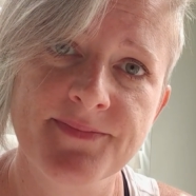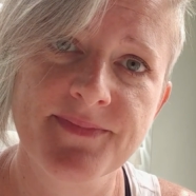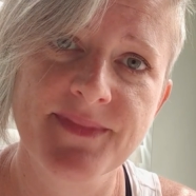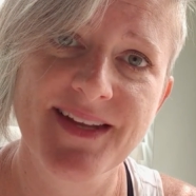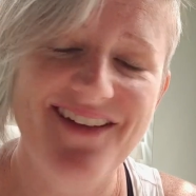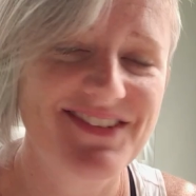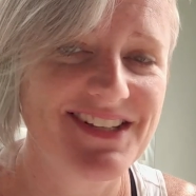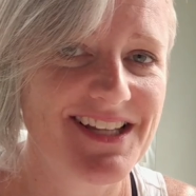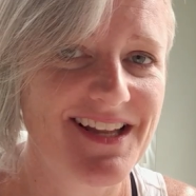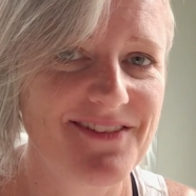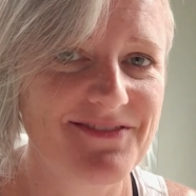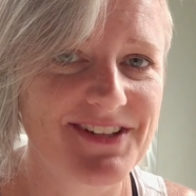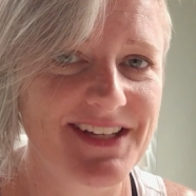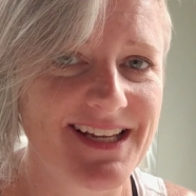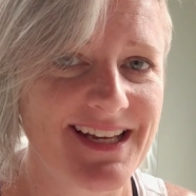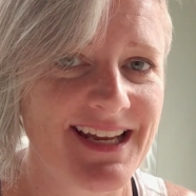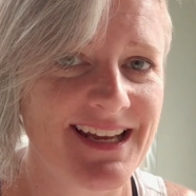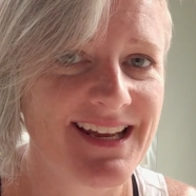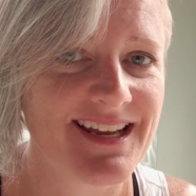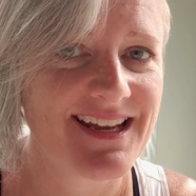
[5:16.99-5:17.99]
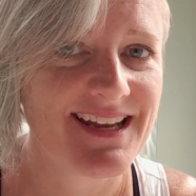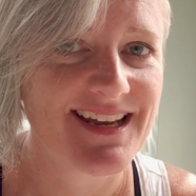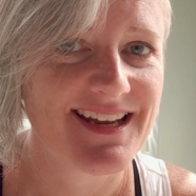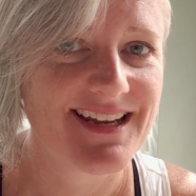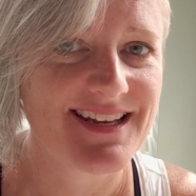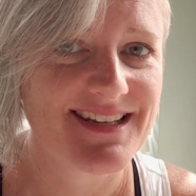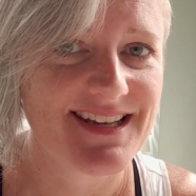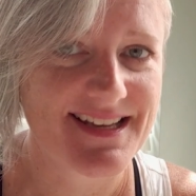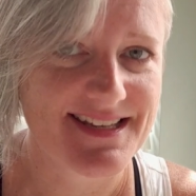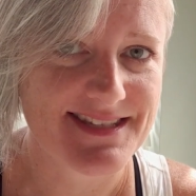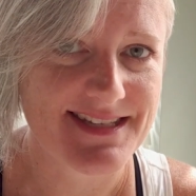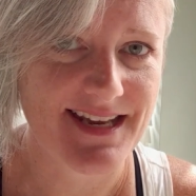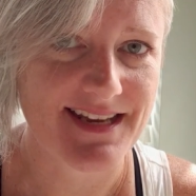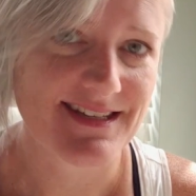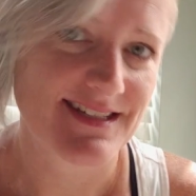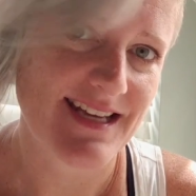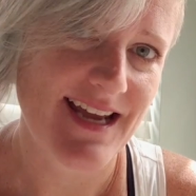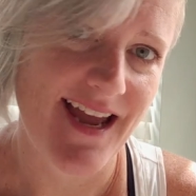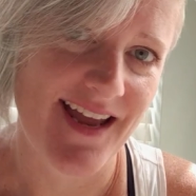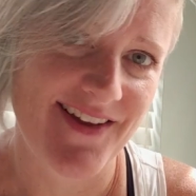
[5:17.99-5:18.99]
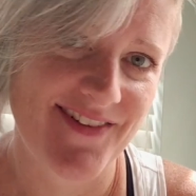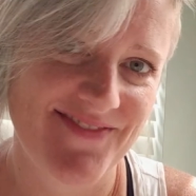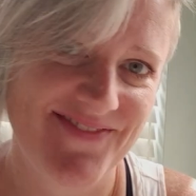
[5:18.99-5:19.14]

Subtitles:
Have a lovely yes and day.